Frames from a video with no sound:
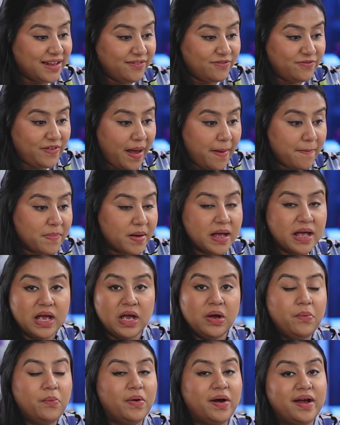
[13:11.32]
than Feb,
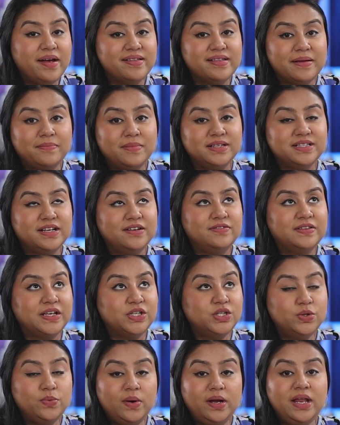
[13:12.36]
where I set myself
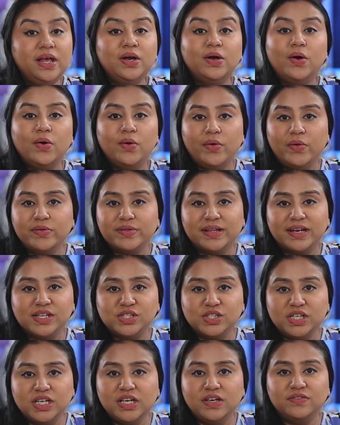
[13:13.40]
like 20 goals and
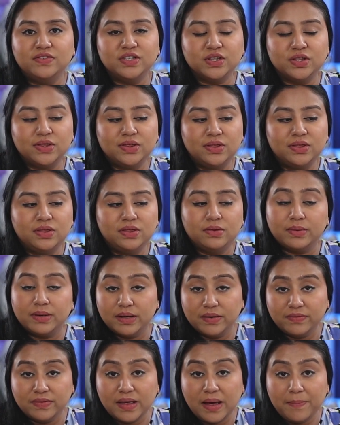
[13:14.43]
achieved 3
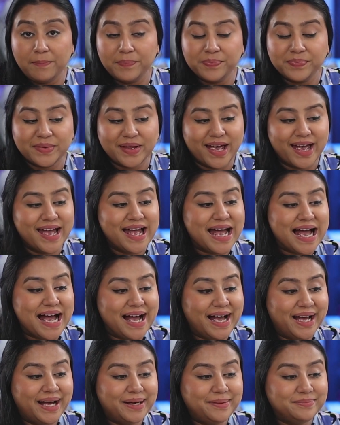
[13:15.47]
of them.
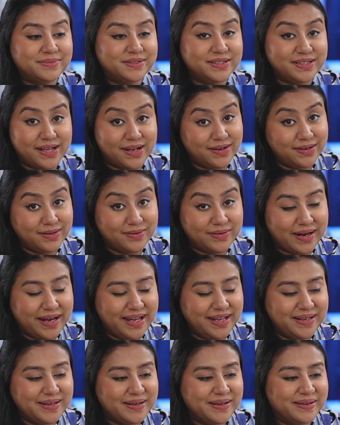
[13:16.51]
So not
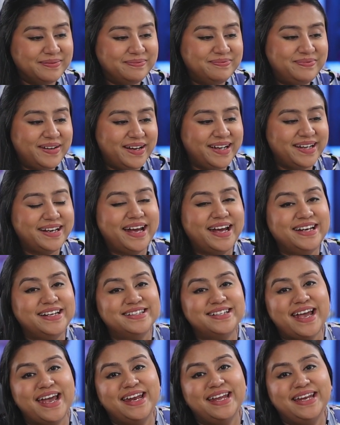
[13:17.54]
great, but I
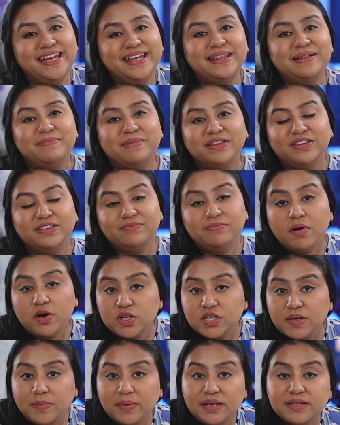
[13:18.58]
decided in the month of
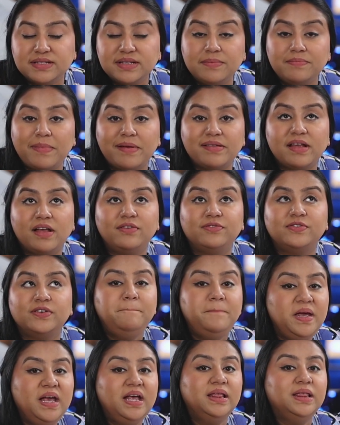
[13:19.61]
March, I'm going to set myself,
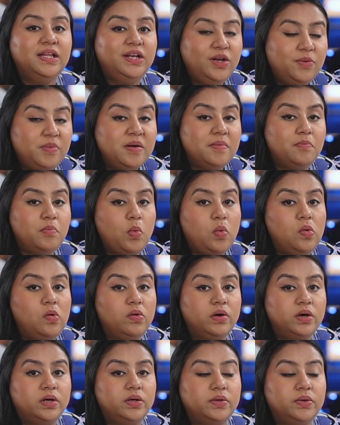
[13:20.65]
be a little bit
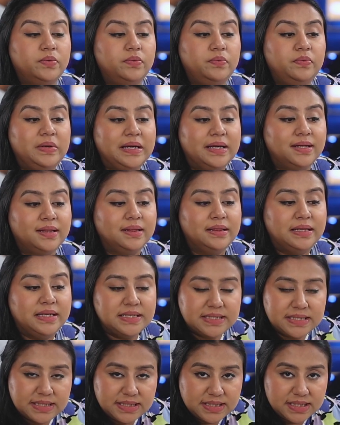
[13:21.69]
more
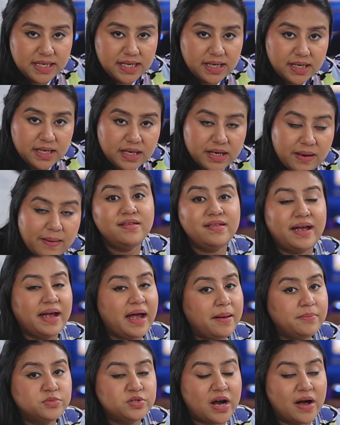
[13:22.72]
realistic. Since I am